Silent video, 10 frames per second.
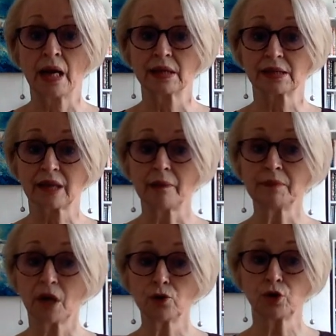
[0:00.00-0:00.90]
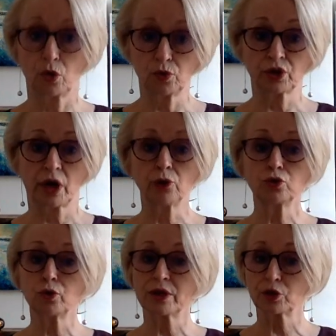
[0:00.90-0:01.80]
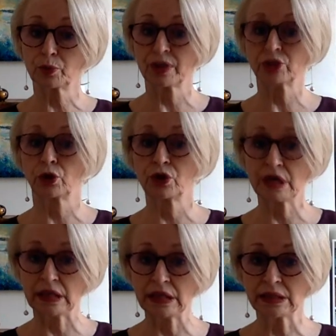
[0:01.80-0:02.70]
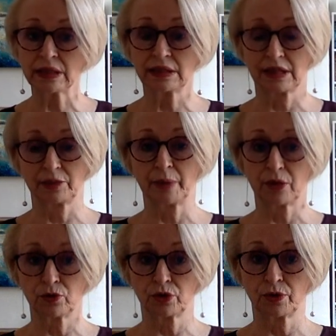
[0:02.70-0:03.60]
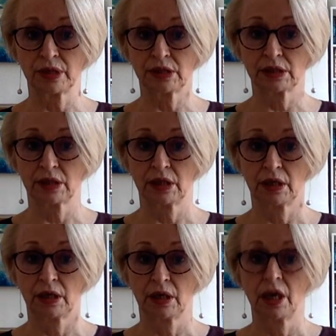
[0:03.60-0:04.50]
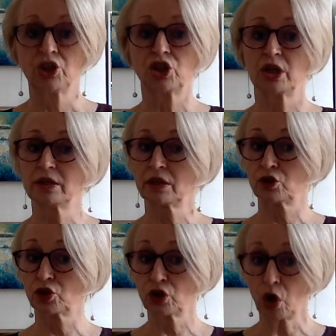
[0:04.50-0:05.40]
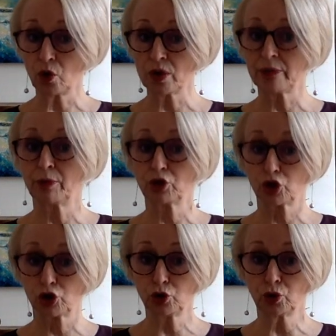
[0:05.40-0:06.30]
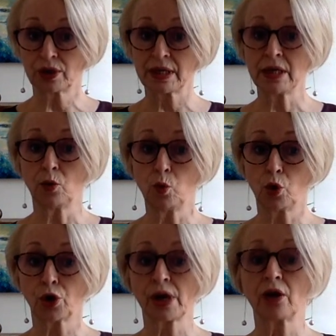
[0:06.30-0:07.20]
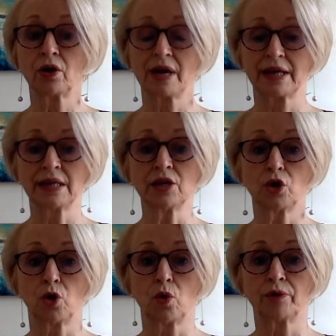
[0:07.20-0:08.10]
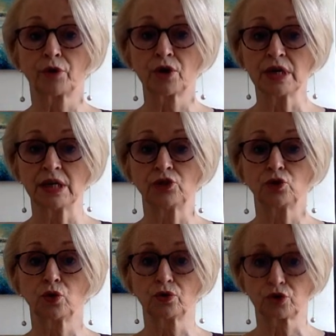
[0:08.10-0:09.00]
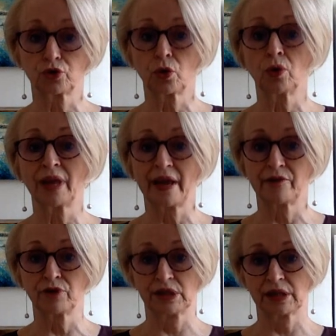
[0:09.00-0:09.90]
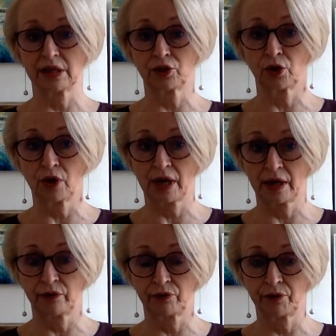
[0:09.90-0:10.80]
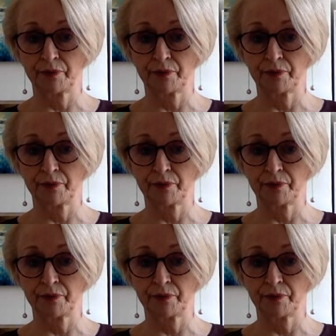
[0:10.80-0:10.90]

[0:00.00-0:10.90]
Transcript: Sam now knows how to express her needs and set boundaries. She is slowly but surely working on letting go of her need to control everything in her life.